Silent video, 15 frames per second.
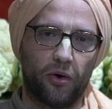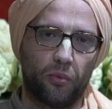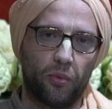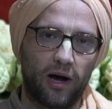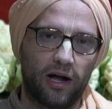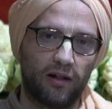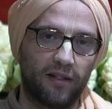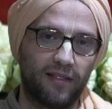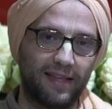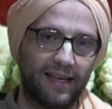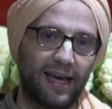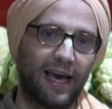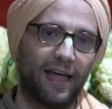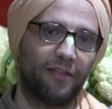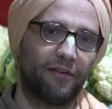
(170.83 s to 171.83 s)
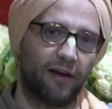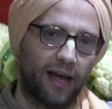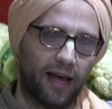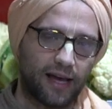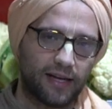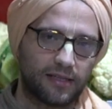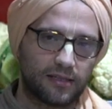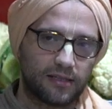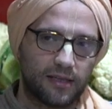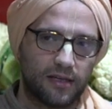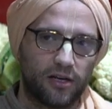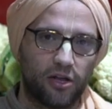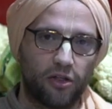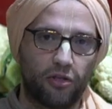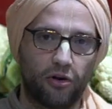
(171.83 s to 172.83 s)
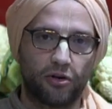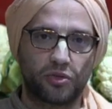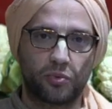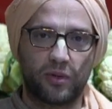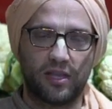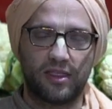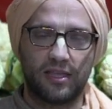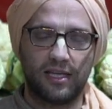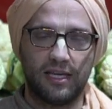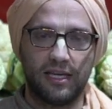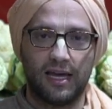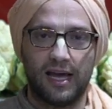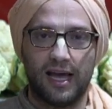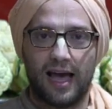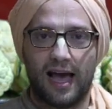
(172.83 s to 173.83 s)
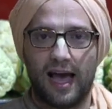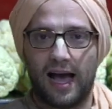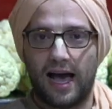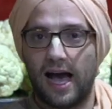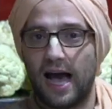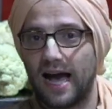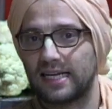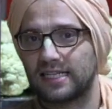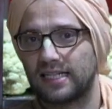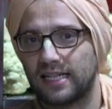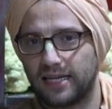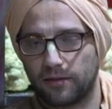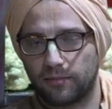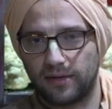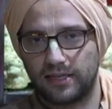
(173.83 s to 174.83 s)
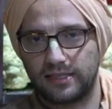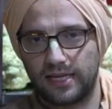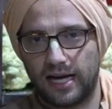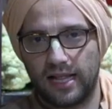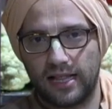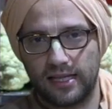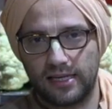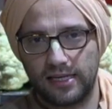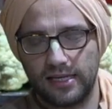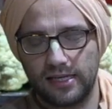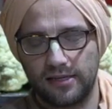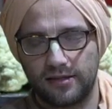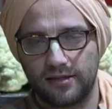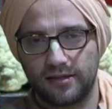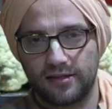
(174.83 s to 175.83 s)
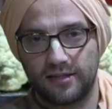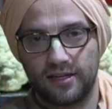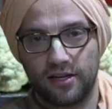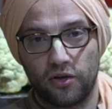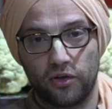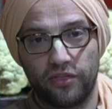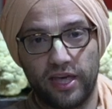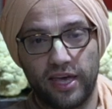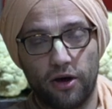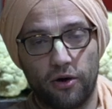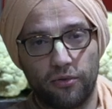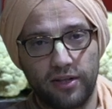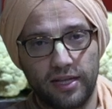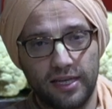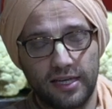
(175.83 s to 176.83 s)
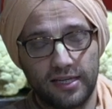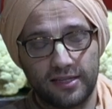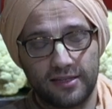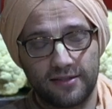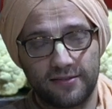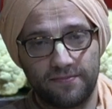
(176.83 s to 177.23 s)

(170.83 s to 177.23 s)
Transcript: While on the other hand, those with the ass like mentality, they only